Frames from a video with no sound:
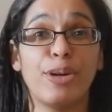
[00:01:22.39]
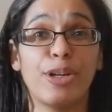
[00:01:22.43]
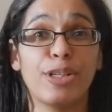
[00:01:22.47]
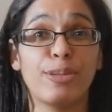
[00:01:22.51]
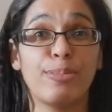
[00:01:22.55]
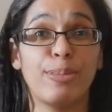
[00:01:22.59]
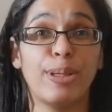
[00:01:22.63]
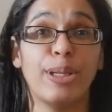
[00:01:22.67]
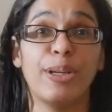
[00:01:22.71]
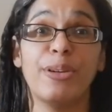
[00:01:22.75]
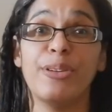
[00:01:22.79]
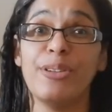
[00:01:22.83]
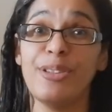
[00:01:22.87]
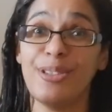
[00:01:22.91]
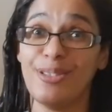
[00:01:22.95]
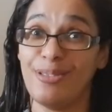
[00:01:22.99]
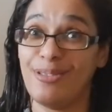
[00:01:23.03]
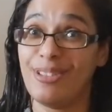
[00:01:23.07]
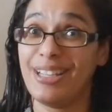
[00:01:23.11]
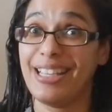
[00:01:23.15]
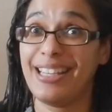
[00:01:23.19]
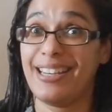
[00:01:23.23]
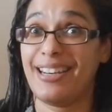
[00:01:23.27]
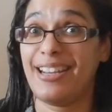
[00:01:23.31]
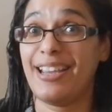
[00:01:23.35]
box below
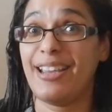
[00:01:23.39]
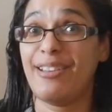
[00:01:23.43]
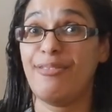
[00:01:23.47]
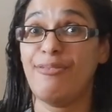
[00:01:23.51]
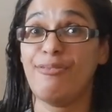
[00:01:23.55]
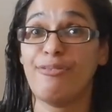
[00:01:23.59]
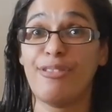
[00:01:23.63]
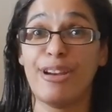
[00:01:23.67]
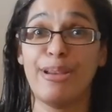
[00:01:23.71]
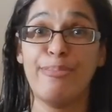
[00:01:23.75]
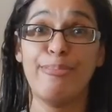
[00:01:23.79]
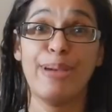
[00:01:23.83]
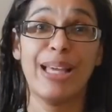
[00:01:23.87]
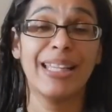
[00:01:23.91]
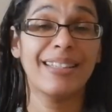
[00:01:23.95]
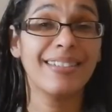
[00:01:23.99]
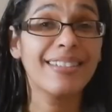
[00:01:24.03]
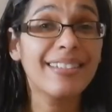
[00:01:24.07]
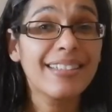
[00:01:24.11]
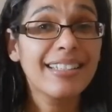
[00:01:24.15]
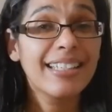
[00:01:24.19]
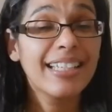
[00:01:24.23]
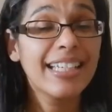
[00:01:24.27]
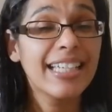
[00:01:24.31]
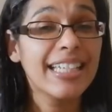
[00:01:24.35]
you'll get a free
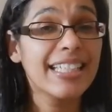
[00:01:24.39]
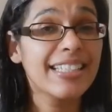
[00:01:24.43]
month